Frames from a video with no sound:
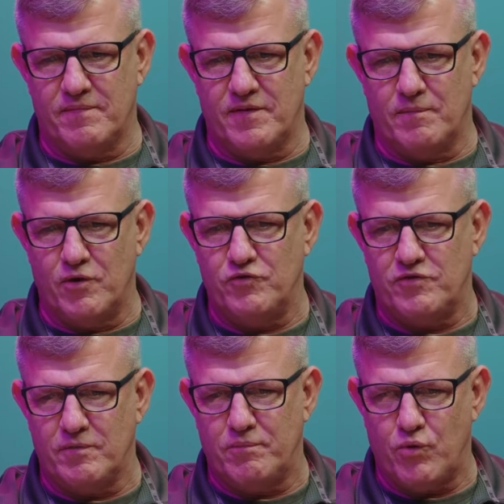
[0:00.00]
the
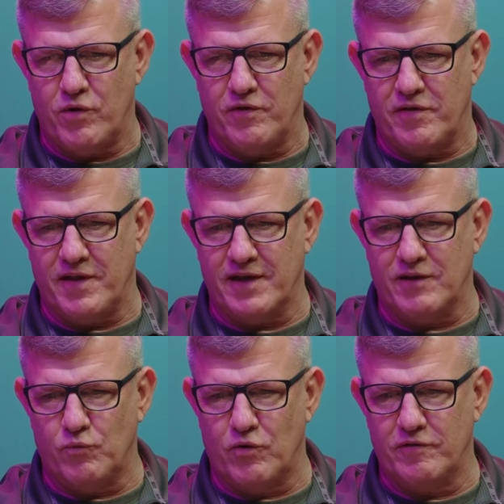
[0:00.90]
most important thing
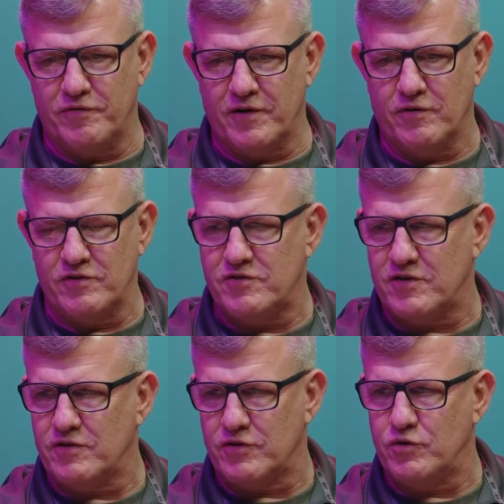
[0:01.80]
in warfare is
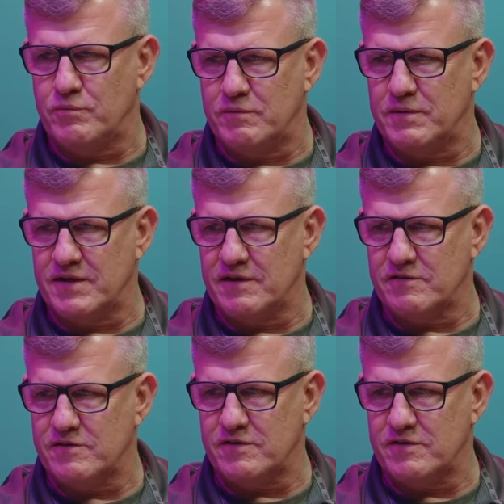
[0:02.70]
still human beings.